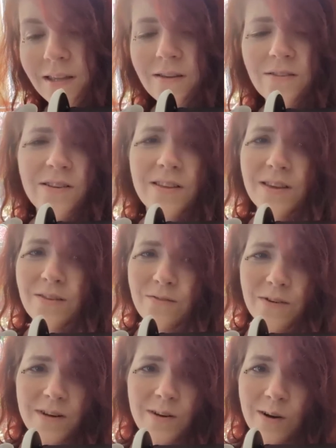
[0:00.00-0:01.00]
There's nothing
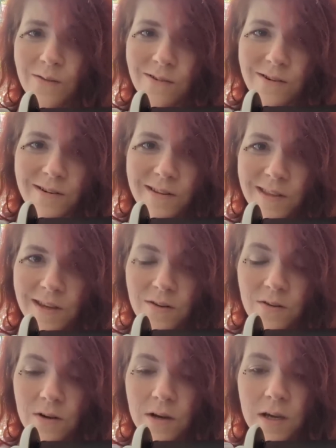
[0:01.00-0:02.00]
fun offered on
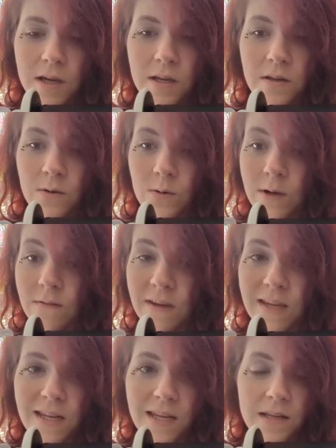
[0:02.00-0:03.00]
there. I don't have
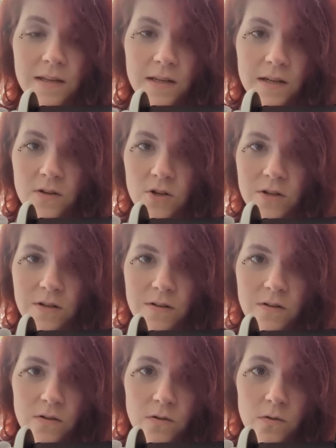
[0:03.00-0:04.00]
any intention
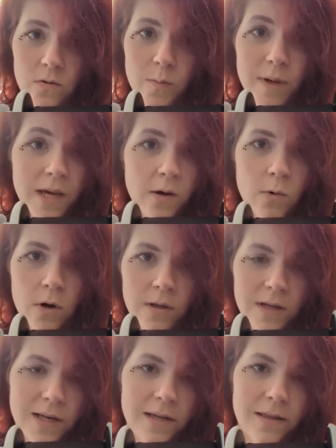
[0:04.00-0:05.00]
to
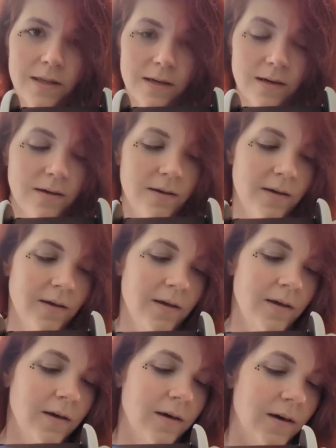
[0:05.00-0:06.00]
paywall anything.
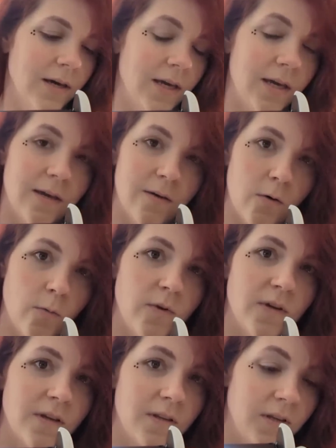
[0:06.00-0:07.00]
I hope
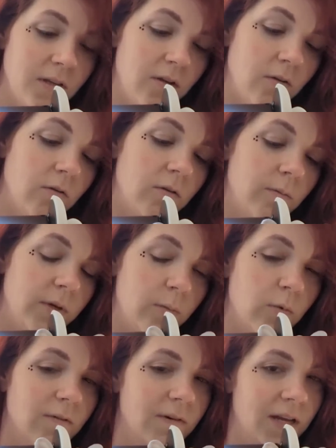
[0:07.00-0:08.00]
to continue to be
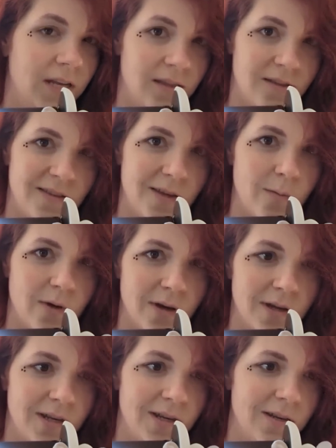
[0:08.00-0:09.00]
providing the same
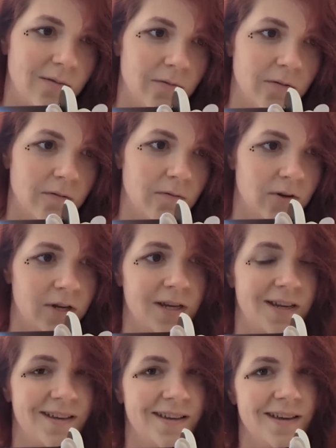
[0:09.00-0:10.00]
content for
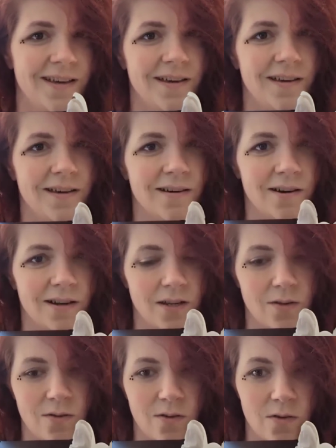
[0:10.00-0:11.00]
free on
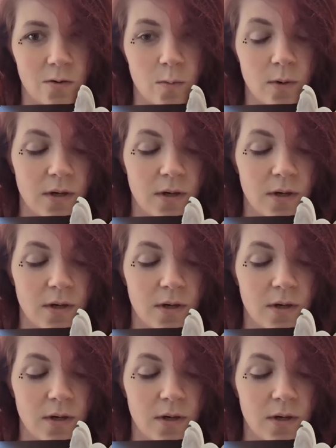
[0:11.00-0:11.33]
YouTube.